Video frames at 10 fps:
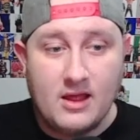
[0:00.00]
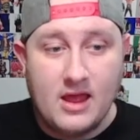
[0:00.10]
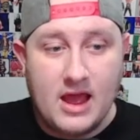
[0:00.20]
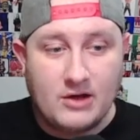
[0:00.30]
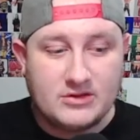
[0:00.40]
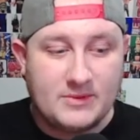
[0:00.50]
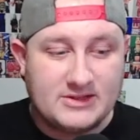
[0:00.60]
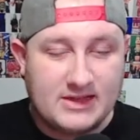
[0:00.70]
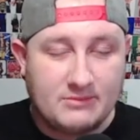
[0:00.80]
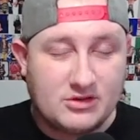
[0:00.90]
I was a bit
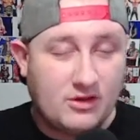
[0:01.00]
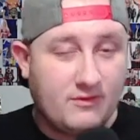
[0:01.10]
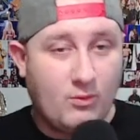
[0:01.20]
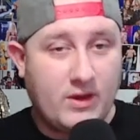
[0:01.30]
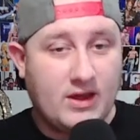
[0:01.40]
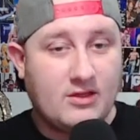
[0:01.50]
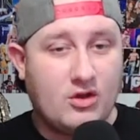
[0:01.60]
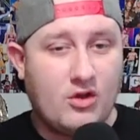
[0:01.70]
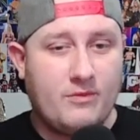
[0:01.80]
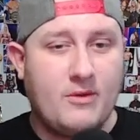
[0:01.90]
skeptical of him winning the
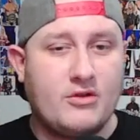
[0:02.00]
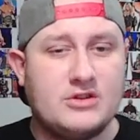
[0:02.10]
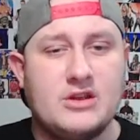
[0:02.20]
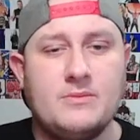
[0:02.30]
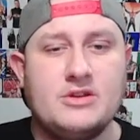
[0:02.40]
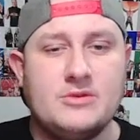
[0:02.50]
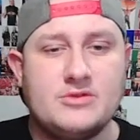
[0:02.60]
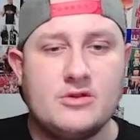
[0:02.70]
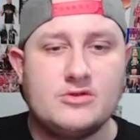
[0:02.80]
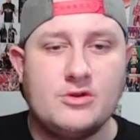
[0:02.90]
North American Championship
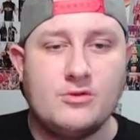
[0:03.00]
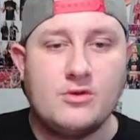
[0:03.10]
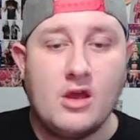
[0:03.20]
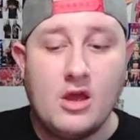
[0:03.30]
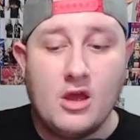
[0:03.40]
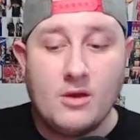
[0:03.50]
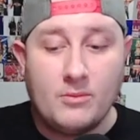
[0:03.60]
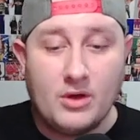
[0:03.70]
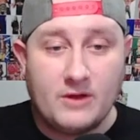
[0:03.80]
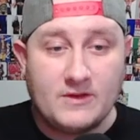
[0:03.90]
so soon,
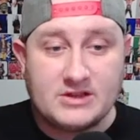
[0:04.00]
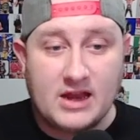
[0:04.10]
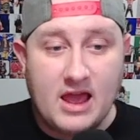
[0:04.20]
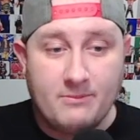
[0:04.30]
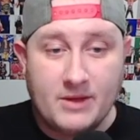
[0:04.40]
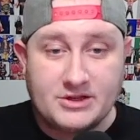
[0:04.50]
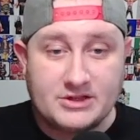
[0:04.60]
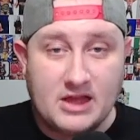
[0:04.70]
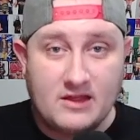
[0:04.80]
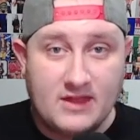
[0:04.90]
but if he's going to have matches
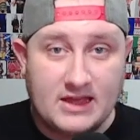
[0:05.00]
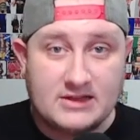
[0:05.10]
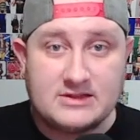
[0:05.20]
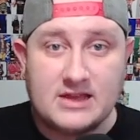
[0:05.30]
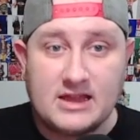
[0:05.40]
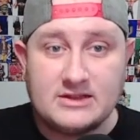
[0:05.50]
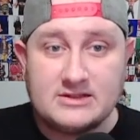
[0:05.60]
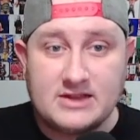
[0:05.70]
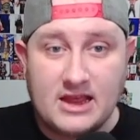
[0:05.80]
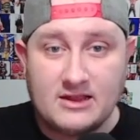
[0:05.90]
like this and
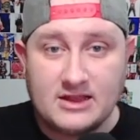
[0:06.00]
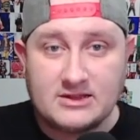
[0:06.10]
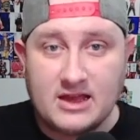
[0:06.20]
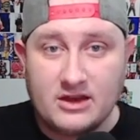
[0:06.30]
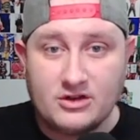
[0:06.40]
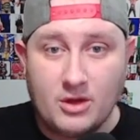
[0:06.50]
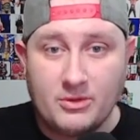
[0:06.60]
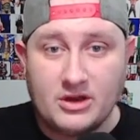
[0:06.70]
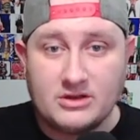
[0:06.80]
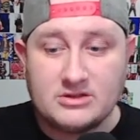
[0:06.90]
stay this kind of
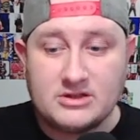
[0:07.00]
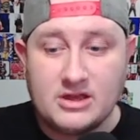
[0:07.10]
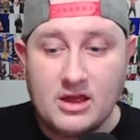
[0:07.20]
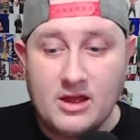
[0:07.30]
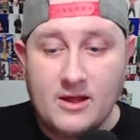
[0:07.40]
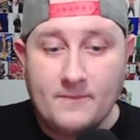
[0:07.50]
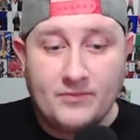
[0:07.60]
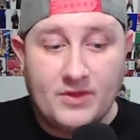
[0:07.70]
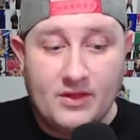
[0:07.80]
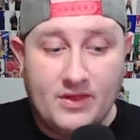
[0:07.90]
dominant,
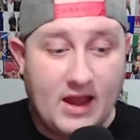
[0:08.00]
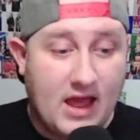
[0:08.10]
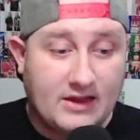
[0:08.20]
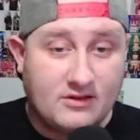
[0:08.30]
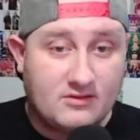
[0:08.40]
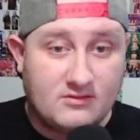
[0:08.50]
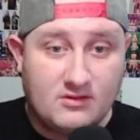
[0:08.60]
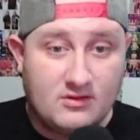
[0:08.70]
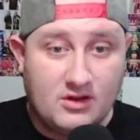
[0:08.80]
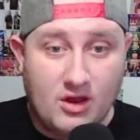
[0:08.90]
then
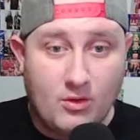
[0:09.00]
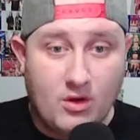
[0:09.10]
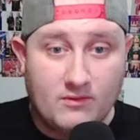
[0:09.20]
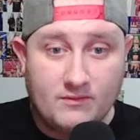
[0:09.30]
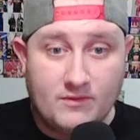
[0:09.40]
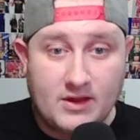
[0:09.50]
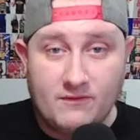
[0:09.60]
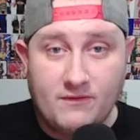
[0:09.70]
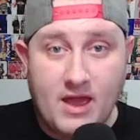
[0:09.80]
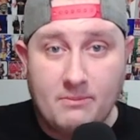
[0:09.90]
you know what, fucking
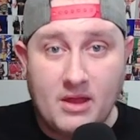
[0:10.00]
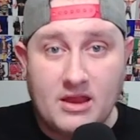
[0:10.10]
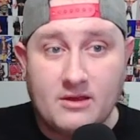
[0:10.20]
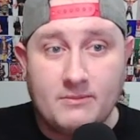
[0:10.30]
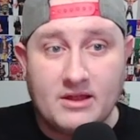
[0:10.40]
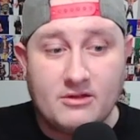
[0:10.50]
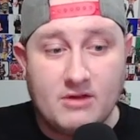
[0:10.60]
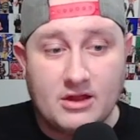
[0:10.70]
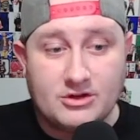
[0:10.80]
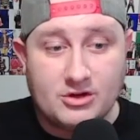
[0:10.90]
fair play, you've made the
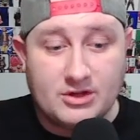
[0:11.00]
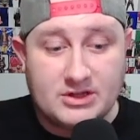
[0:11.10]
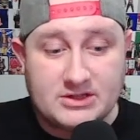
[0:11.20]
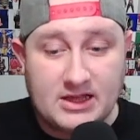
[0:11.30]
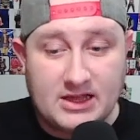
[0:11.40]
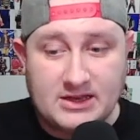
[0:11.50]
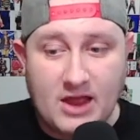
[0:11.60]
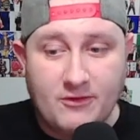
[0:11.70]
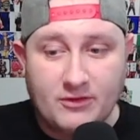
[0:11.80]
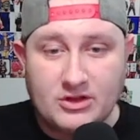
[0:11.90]
right choice. He
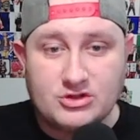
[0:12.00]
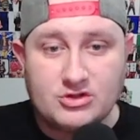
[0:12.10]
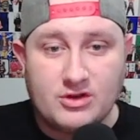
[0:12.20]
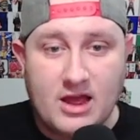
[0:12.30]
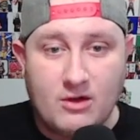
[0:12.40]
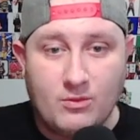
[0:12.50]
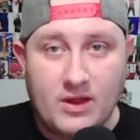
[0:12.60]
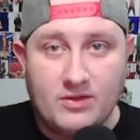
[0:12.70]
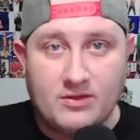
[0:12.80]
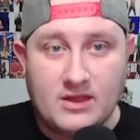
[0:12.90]
definitely stood out
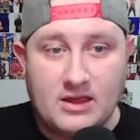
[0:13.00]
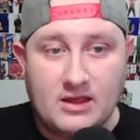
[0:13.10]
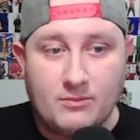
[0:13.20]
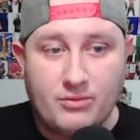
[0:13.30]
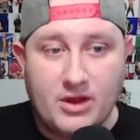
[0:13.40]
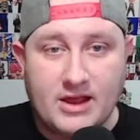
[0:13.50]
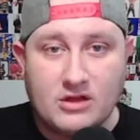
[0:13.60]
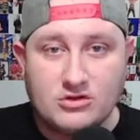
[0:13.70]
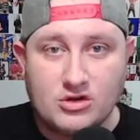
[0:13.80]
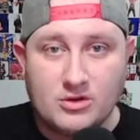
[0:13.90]
when the
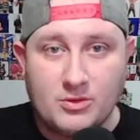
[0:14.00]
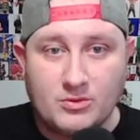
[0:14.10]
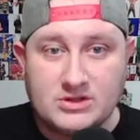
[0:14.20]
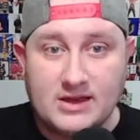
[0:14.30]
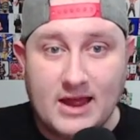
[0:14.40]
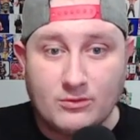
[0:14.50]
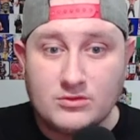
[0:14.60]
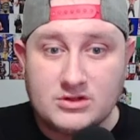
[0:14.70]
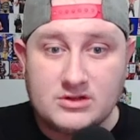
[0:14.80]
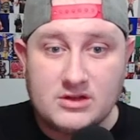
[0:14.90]
breakout tournament was
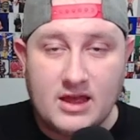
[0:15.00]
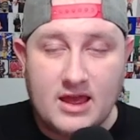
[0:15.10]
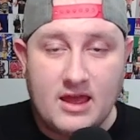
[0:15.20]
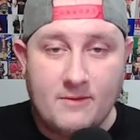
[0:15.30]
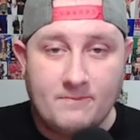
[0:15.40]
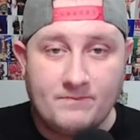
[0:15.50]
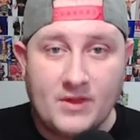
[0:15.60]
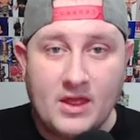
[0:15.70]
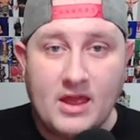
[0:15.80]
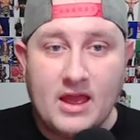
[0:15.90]
announced,
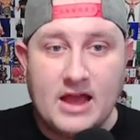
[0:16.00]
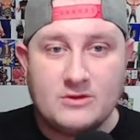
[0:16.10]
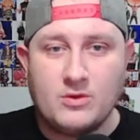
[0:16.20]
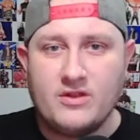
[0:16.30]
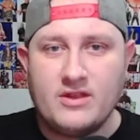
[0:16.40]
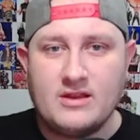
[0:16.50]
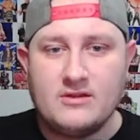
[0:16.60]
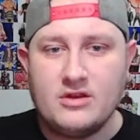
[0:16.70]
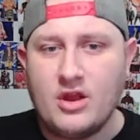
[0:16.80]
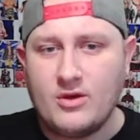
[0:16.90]
as one of the,
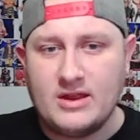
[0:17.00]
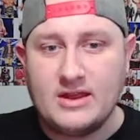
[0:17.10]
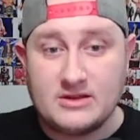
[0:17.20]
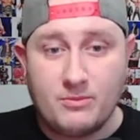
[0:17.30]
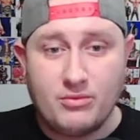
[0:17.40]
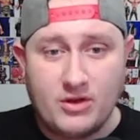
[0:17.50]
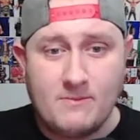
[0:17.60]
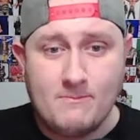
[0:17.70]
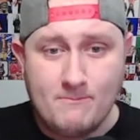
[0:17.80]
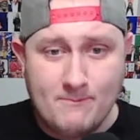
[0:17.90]
you know, he is a pretty
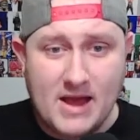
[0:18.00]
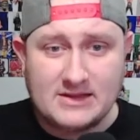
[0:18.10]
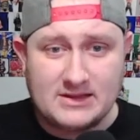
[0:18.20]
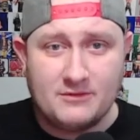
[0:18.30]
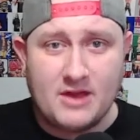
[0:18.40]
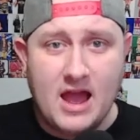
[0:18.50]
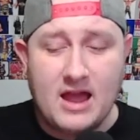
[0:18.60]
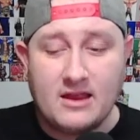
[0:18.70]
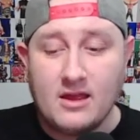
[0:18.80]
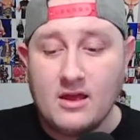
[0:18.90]
massive
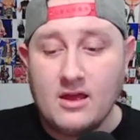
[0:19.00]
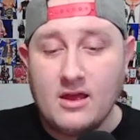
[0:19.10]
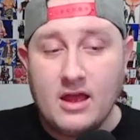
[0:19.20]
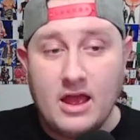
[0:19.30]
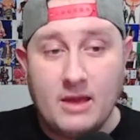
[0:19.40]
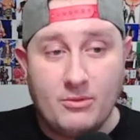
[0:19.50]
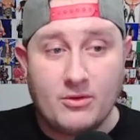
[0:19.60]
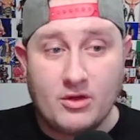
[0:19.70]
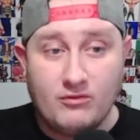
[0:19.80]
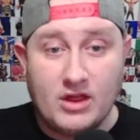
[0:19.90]
guy, but
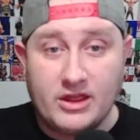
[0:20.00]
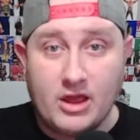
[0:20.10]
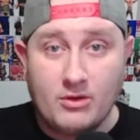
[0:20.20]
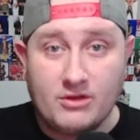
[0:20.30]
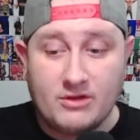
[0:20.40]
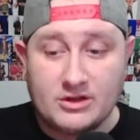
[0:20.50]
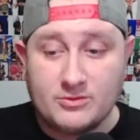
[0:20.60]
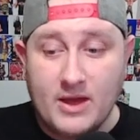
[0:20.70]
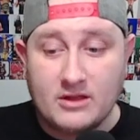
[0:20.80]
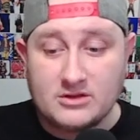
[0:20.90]
can really go in the ring as
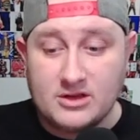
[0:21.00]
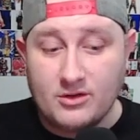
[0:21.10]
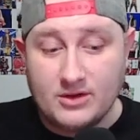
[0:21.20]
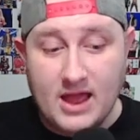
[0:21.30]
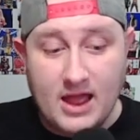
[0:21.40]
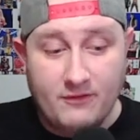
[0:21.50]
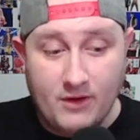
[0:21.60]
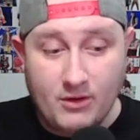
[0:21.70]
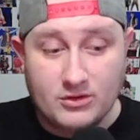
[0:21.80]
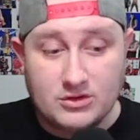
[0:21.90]
well. So yeah, I
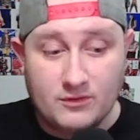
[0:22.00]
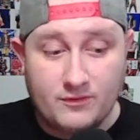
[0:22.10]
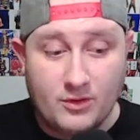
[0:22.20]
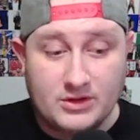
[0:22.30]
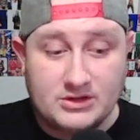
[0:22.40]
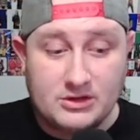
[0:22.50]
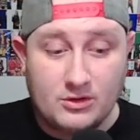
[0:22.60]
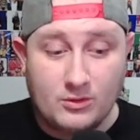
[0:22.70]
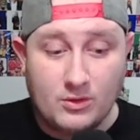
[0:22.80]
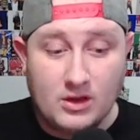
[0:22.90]
very much look forward
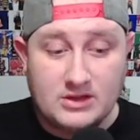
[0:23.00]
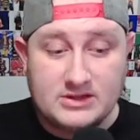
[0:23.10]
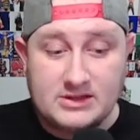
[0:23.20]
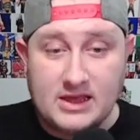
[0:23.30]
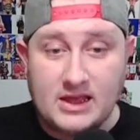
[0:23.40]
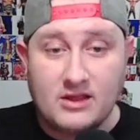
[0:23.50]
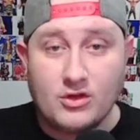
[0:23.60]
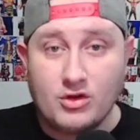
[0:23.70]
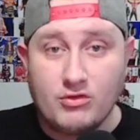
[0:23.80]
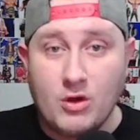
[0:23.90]
to seeing the
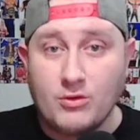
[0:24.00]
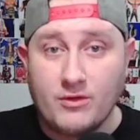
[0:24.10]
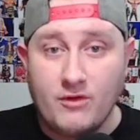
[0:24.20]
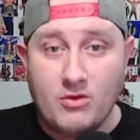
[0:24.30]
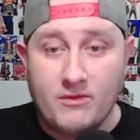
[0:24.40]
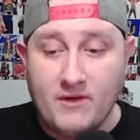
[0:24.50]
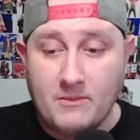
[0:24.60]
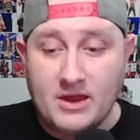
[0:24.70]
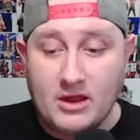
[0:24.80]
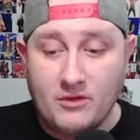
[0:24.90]
growth of
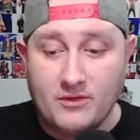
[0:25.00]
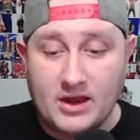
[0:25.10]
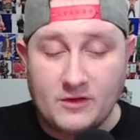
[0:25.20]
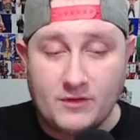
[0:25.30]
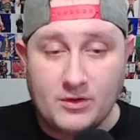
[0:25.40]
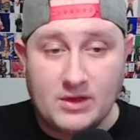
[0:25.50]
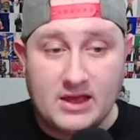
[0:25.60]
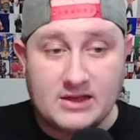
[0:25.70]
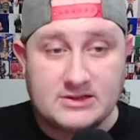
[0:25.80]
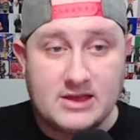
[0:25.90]
Obafemi over the next few
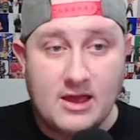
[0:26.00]
years.